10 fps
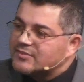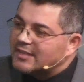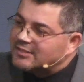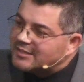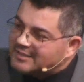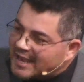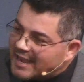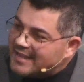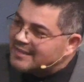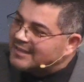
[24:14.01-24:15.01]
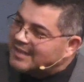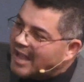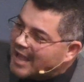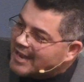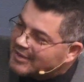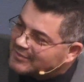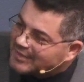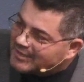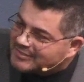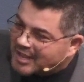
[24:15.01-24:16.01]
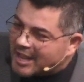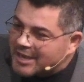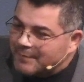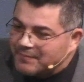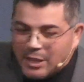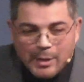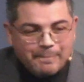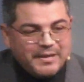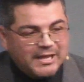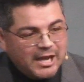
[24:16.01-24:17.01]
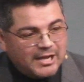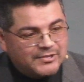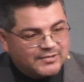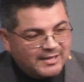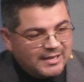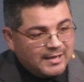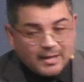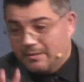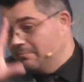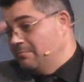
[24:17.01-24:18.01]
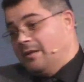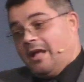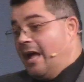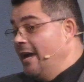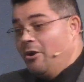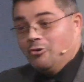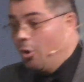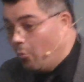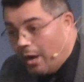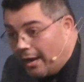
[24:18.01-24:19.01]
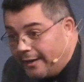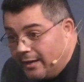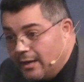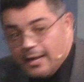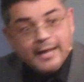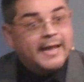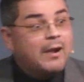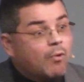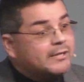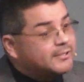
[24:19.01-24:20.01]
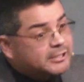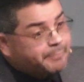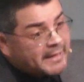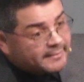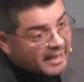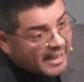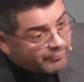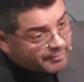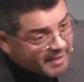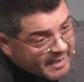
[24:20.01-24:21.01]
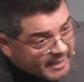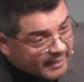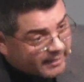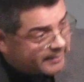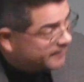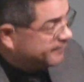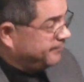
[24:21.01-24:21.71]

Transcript: is the day that God has set aside because I don't know why. He wants to spend time with me.